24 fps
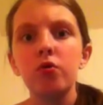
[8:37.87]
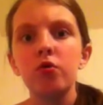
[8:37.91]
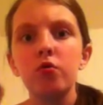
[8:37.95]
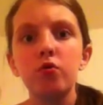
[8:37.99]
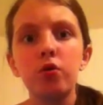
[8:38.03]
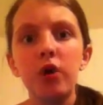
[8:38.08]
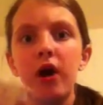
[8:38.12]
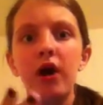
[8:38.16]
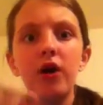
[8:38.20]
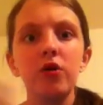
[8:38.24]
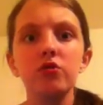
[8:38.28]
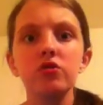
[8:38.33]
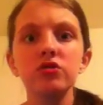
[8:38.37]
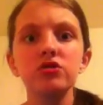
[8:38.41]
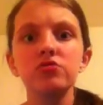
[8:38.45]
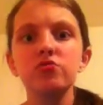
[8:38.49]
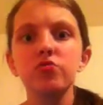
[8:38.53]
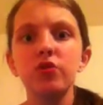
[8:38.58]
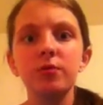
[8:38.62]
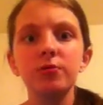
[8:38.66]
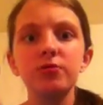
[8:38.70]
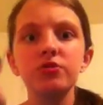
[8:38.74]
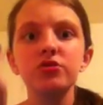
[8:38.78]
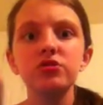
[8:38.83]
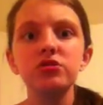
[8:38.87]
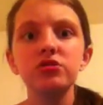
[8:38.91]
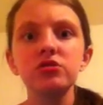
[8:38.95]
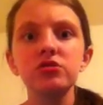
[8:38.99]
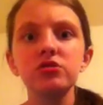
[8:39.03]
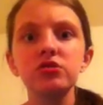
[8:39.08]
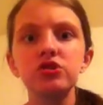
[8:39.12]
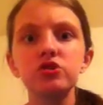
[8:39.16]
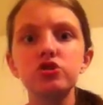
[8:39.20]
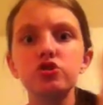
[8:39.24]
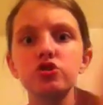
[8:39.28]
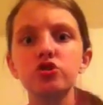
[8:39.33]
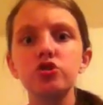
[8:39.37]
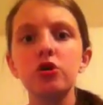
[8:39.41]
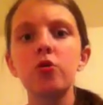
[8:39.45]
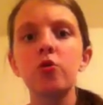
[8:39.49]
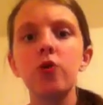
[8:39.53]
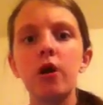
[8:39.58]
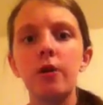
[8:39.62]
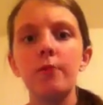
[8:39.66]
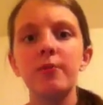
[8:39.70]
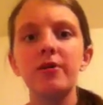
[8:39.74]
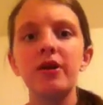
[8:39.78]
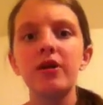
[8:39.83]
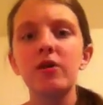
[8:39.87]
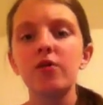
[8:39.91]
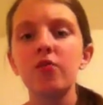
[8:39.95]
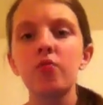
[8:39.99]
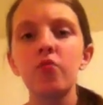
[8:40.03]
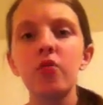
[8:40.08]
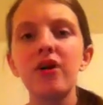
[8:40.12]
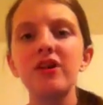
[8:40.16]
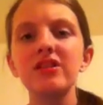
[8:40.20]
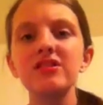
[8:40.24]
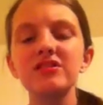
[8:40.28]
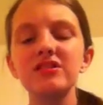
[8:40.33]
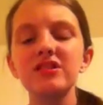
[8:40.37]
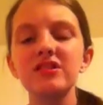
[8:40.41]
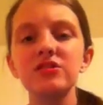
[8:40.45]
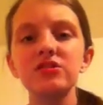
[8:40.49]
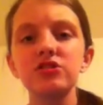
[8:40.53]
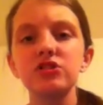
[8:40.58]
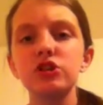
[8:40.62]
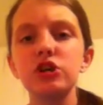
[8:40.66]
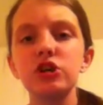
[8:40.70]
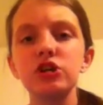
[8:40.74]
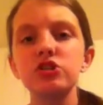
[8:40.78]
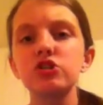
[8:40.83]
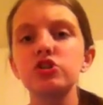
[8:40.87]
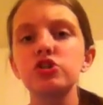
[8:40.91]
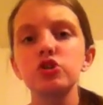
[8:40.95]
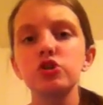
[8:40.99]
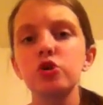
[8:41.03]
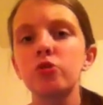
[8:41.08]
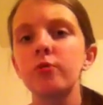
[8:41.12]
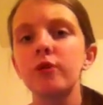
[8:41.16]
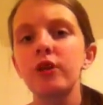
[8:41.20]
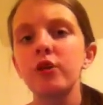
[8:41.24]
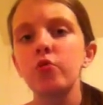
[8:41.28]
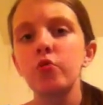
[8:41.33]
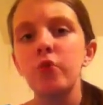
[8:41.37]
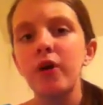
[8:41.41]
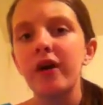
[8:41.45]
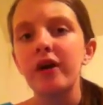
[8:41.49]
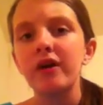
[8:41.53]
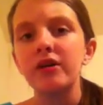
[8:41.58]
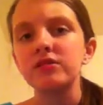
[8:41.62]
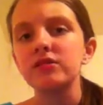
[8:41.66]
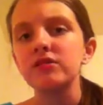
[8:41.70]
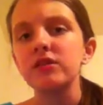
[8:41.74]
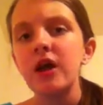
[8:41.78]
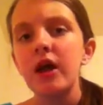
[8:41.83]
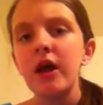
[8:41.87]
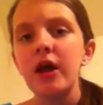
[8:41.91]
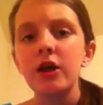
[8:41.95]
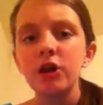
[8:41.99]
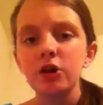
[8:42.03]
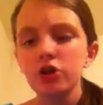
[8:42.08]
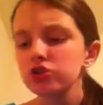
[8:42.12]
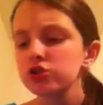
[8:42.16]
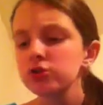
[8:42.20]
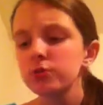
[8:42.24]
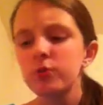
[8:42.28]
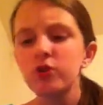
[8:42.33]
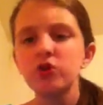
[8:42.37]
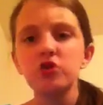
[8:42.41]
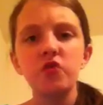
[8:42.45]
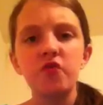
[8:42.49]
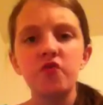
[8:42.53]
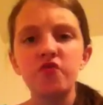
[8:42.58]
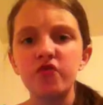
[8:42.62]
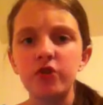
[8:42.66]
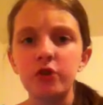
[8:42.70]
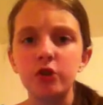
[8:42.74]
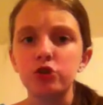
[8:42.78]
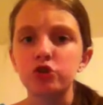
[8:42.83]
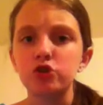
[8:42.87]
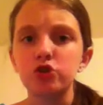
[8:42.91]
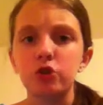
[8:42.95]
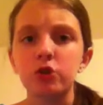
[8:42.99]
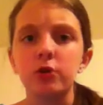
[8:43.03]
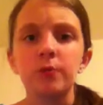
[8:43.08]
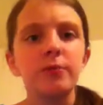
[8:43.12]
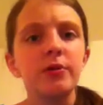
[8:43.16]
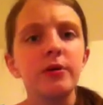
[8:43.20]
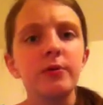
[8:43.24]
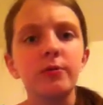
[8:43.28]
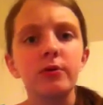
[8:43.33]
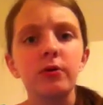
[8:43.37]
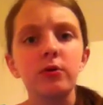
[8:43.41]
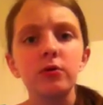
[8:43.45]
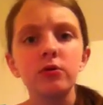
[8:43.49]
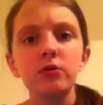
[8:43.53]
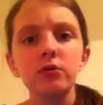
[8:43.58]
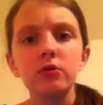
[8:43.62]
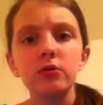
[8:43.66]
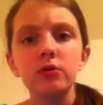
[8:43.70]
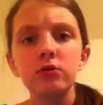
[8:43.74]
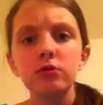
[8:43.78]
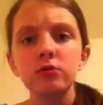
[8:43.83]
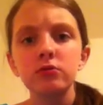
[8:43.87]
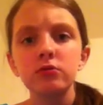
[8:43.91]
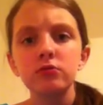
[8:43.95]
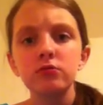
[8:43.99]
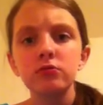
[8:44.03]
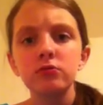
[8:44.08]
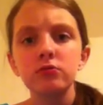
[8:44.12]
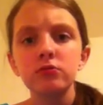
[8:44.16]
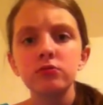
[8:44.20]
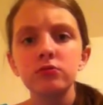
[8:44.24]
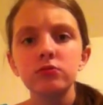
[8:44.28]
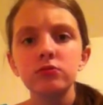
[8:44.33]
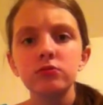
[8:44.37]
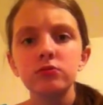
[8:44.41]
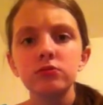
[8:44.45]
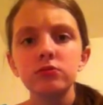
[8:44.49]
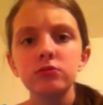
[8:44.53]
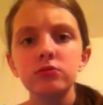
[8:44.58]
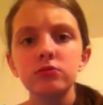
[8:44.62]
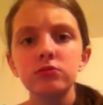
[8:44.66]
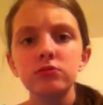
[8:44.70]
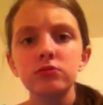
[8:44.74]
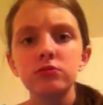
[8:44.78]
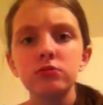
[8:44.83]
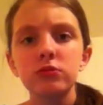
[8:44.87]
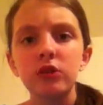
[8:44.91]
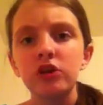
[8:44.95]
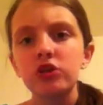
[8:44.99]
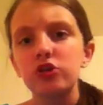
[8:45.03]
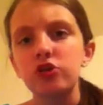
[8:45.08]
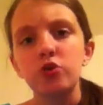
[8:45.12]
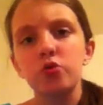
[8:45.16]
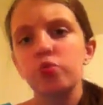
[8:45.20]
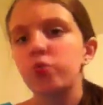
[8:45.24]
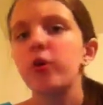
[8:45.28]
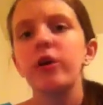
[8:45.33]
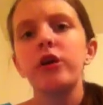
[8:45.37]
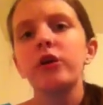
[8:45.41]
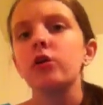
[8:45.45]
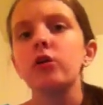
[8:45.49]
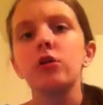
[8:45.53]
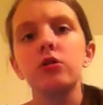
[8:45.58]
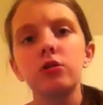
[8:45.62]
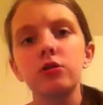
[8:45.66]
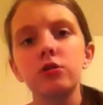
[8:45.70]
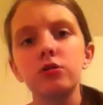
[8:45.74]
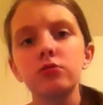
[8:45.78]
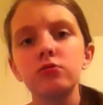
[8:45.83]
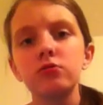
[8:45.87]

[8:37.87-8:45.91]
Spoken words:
Well, how does Rumpelstiltskin show up, and why does he get so many wigs? It also makes you fear short people. Like, they're weird.